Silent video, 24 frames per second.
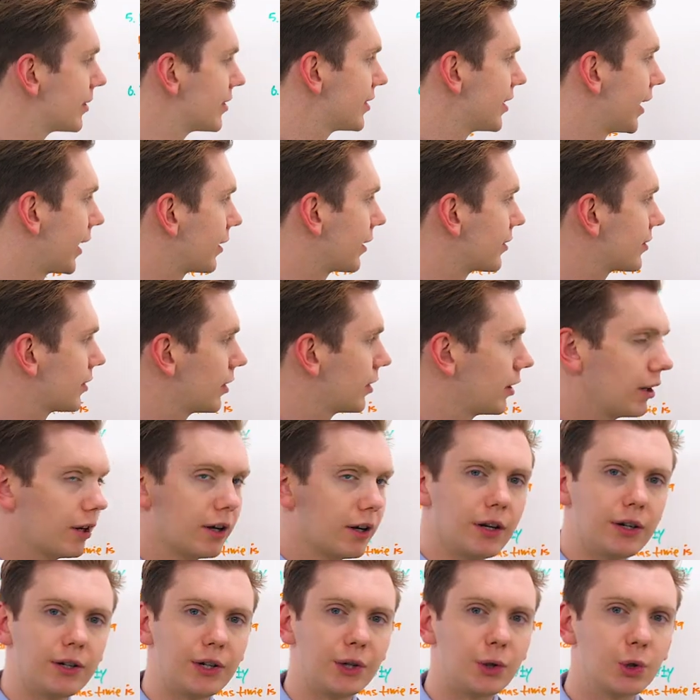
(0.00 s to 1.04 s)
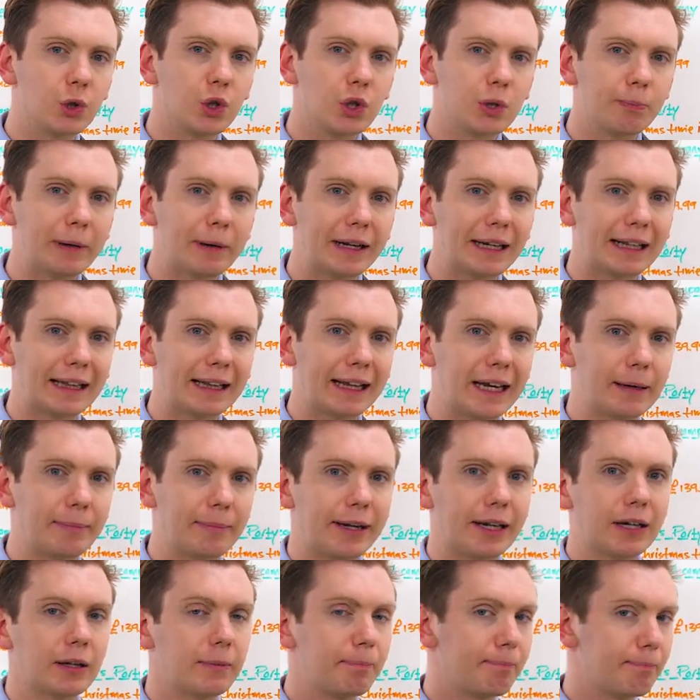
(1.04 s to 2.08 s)
six, you should be
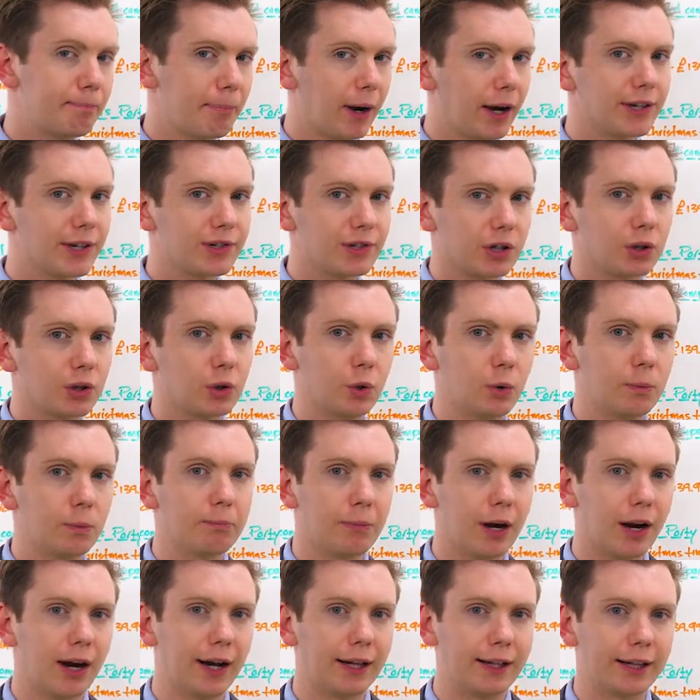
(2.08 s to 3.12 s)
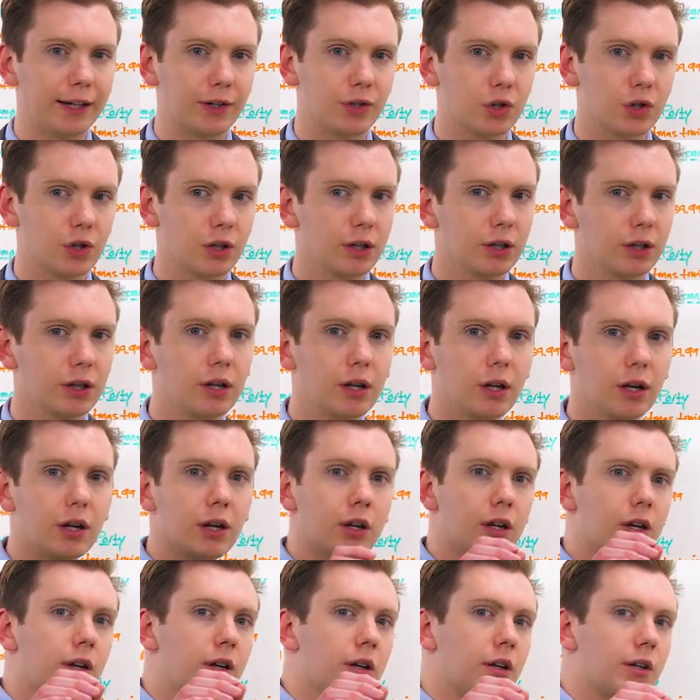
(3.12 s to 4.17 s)
claiming bicycle mileage.
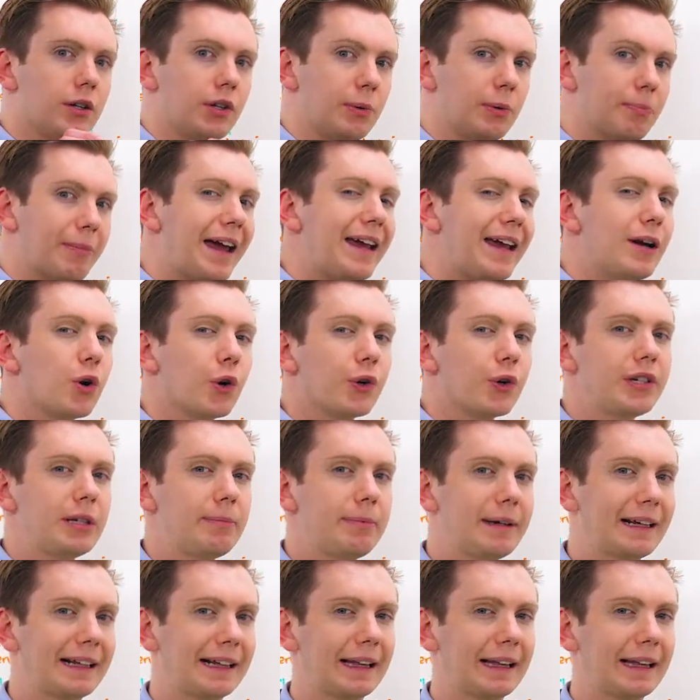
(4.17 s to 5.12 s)
You may already be